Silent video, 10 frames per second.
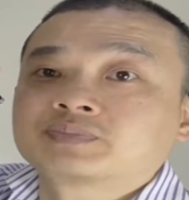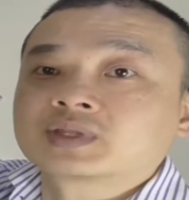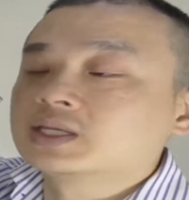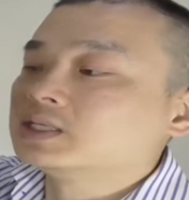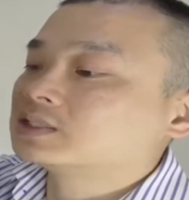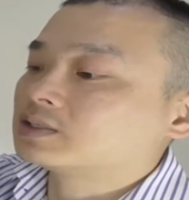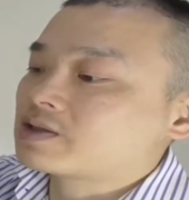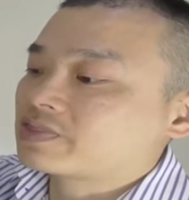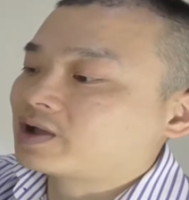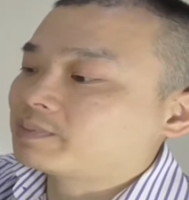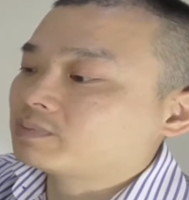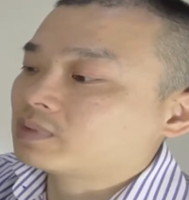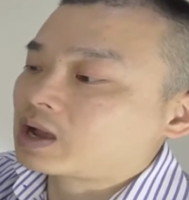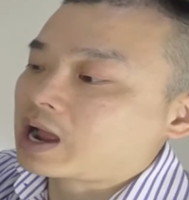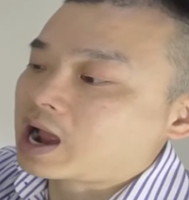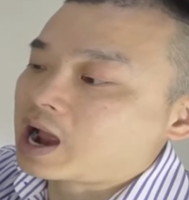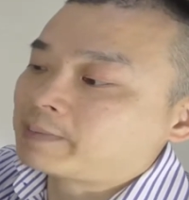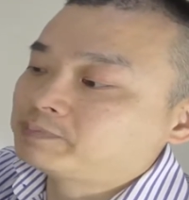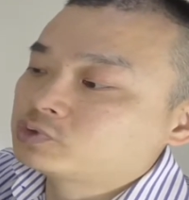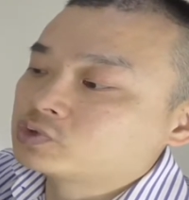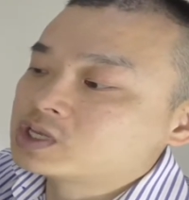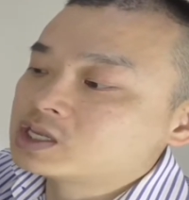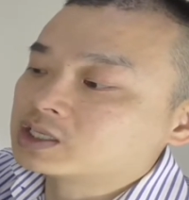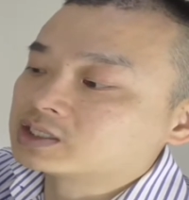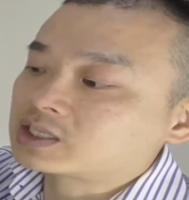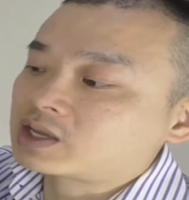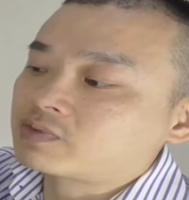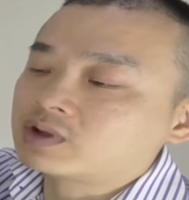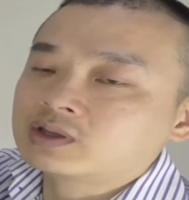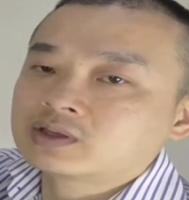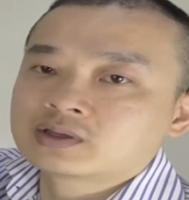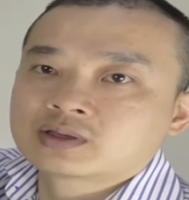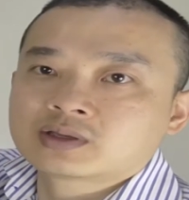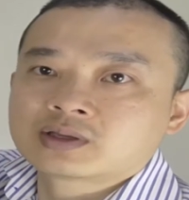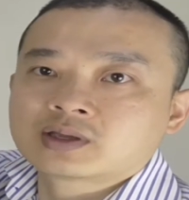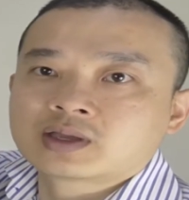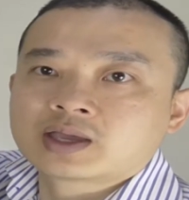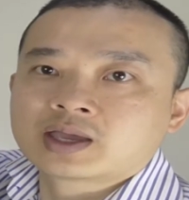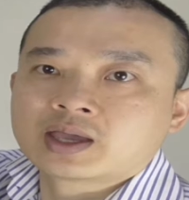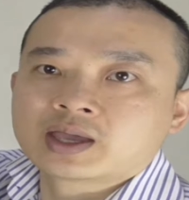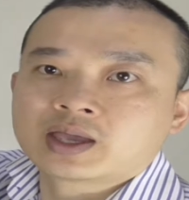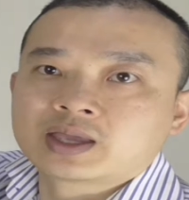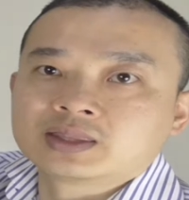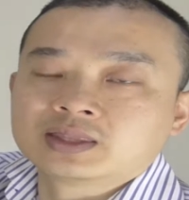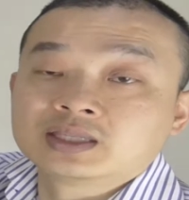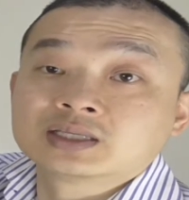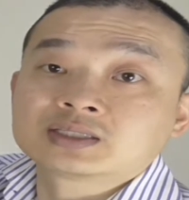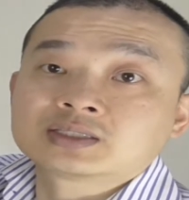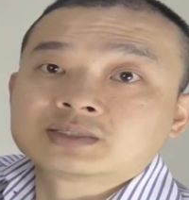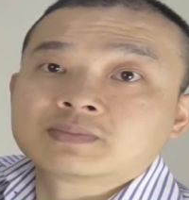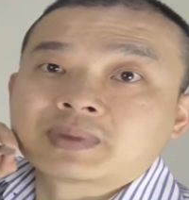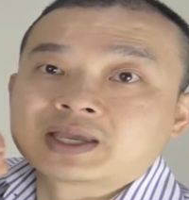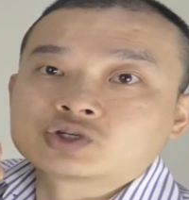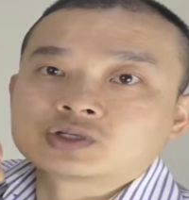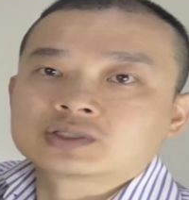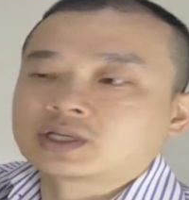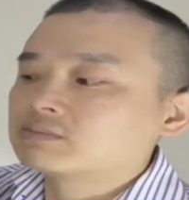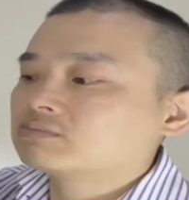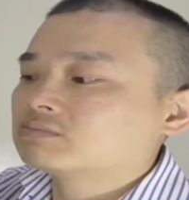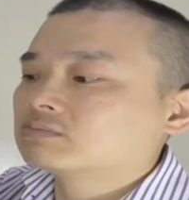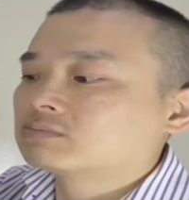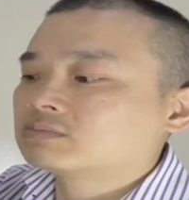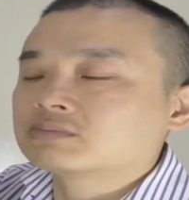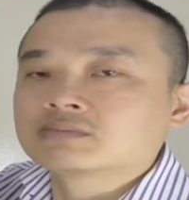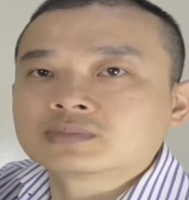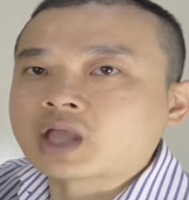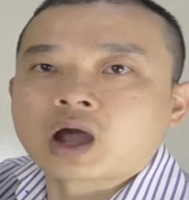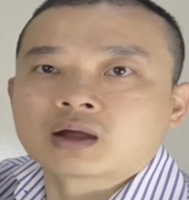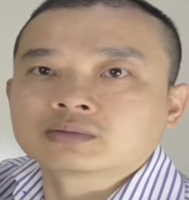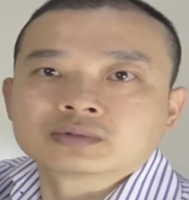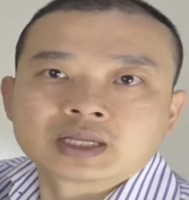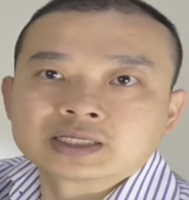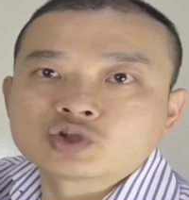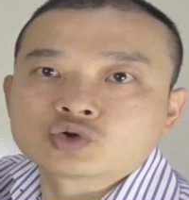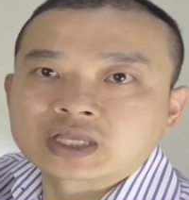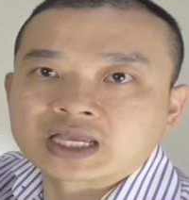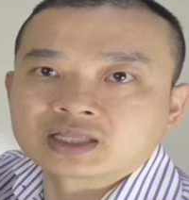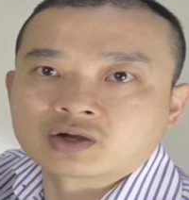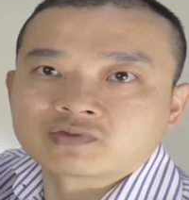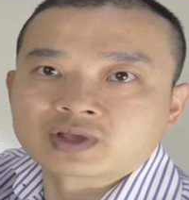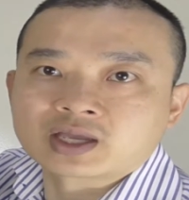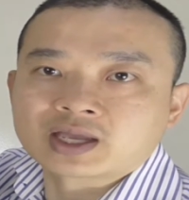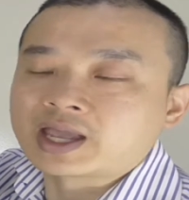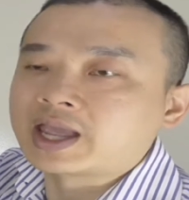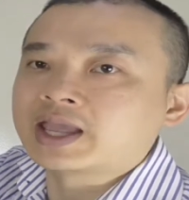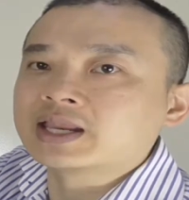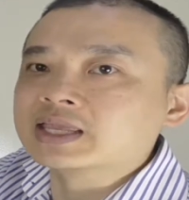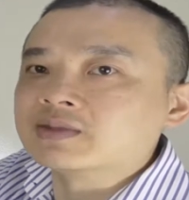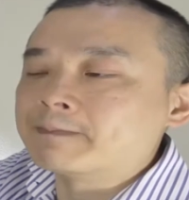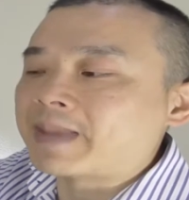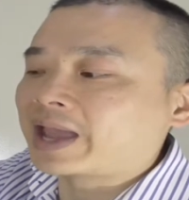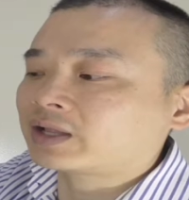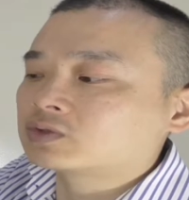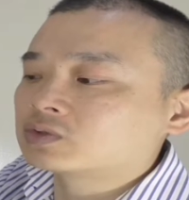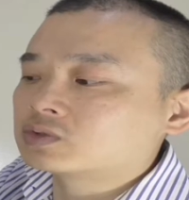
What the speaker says: his thumb up to here, this area, and this patient said, no, there's no tender over here. And he back